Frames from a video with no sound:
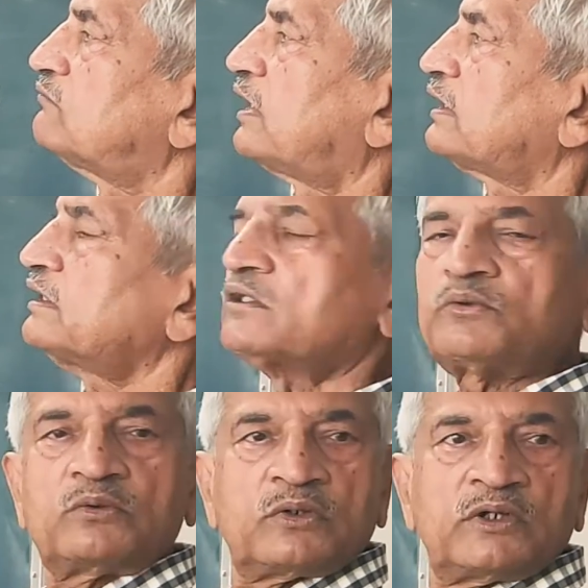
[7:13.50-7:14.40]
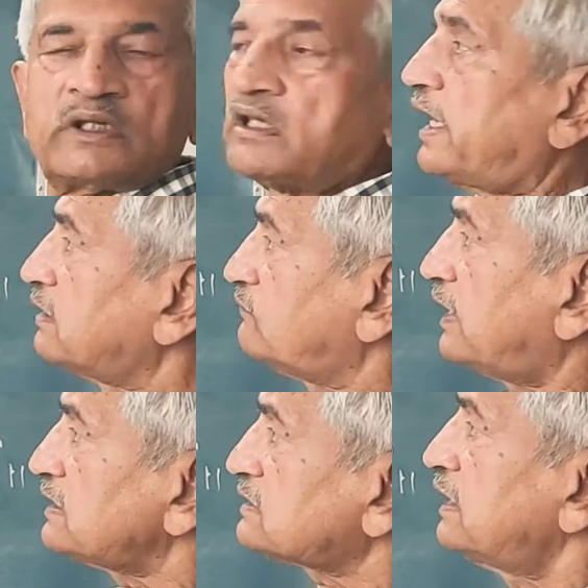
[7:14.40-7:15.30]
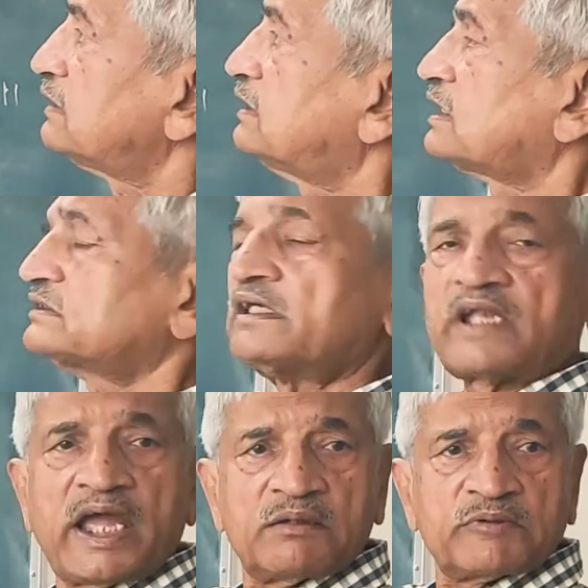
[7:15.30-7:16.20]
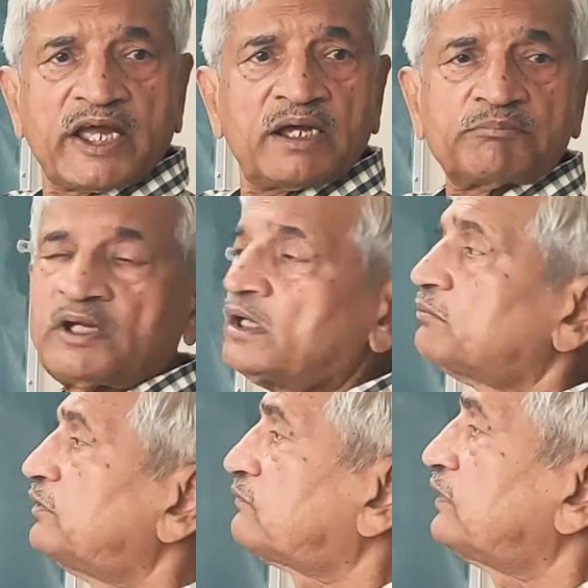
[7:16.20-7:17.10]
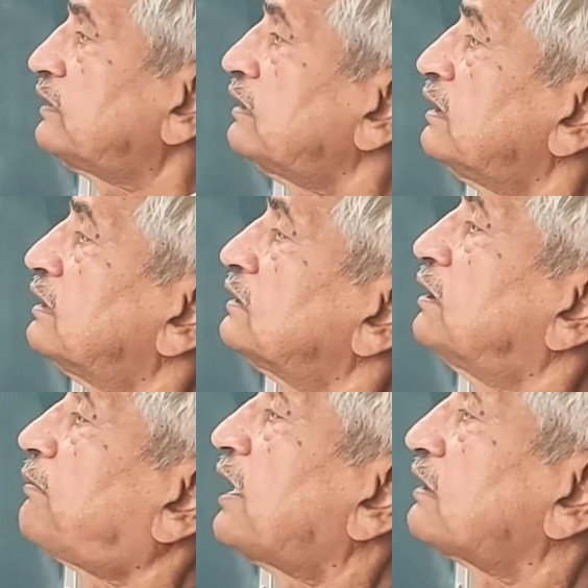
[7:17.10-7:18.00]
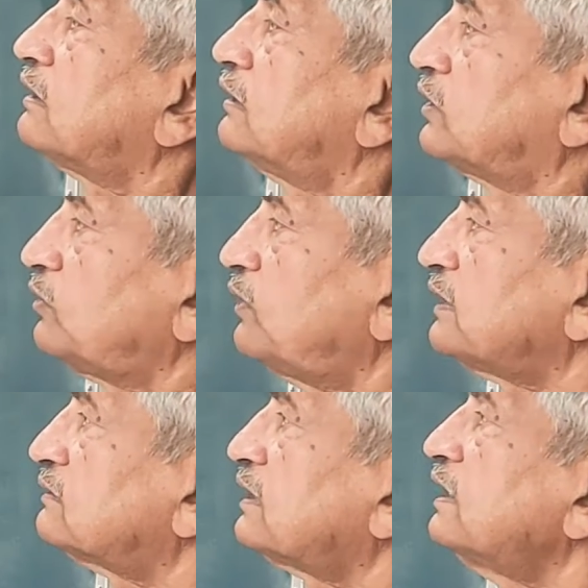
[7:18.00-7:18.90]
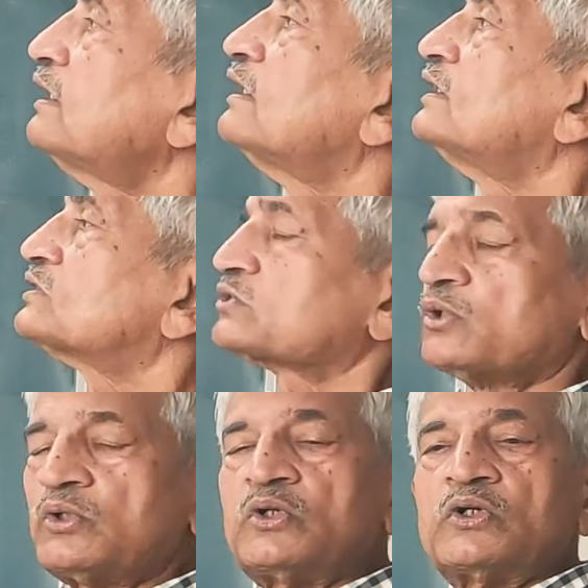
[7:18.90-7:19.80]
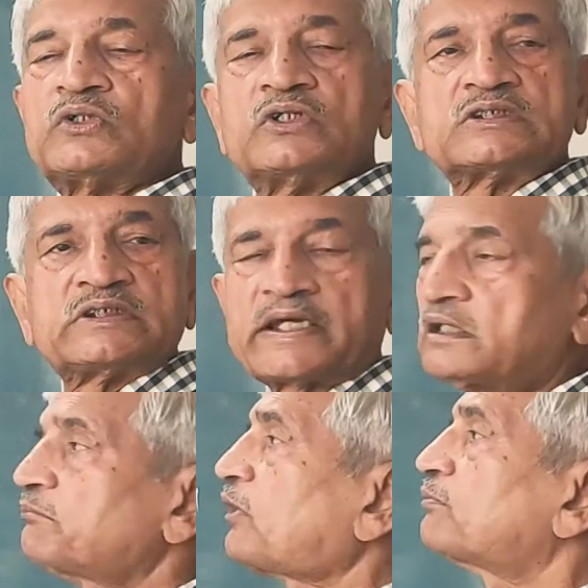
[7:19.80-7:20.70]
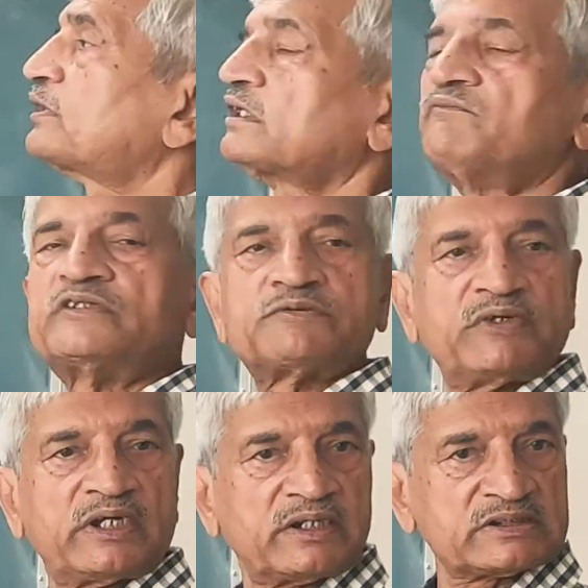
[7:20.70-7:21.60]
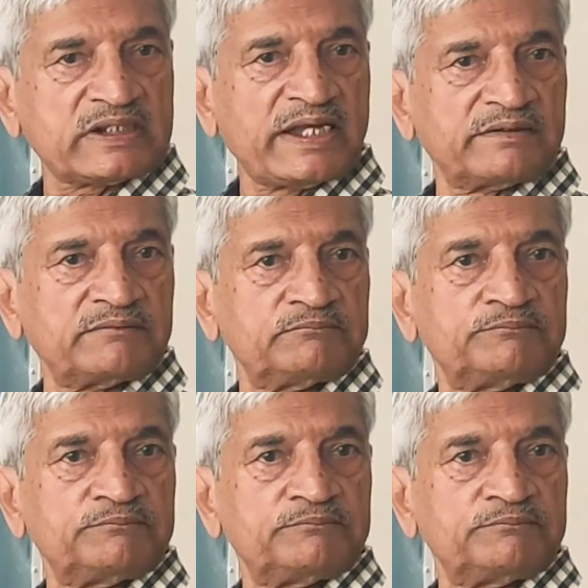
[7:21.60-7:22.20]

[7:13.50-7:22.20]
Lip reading: 1 and 2. Likewise, there is a time gap between the particle 2 and 3. So the second property which we understand,